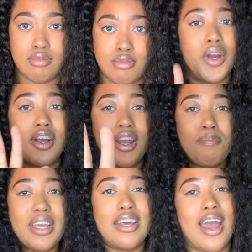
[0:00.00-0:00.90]
we're gonna
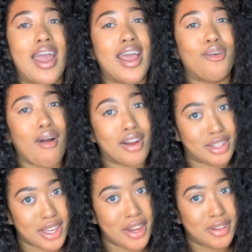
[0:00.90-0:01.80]
be a
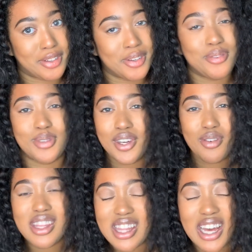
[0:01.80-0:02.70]
crocodile, and we don't
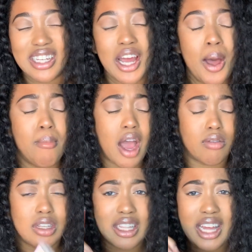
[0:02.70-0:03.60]
want that. But I
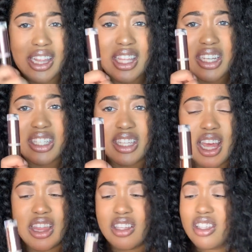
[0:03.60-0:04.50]
really like this,
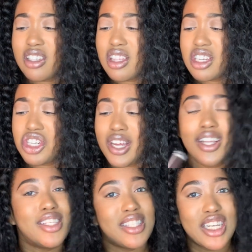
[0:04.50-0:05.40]
and this is in the shade
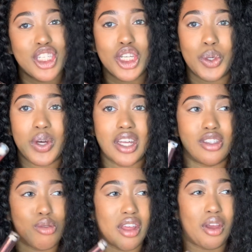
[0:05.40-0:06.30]
C2.
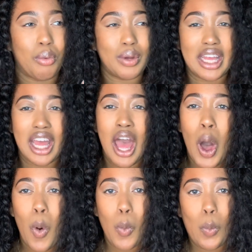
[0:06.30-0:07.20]
It's like a really
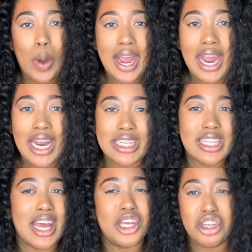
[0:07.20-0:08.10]
white
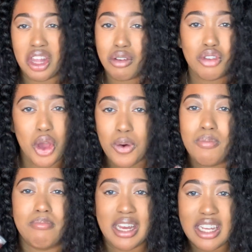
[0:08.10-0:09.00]
yellow tone
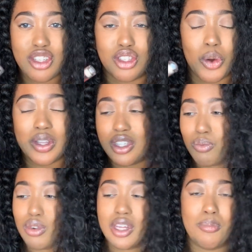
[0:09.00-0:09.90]
base, so it's
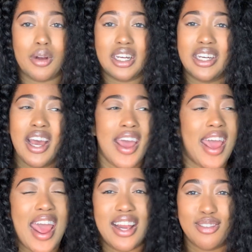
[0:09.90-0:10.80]
really pretty
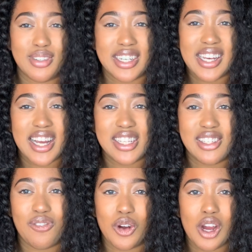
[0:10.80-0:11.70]
and it's really nice
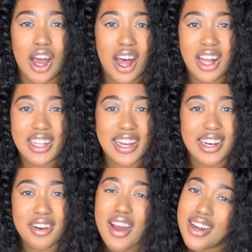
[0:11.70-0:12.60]
for laying
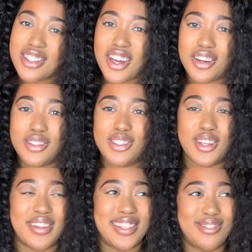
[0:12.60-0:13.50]
down eyeshadow,
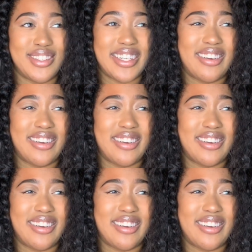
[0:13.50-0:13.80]
so that's really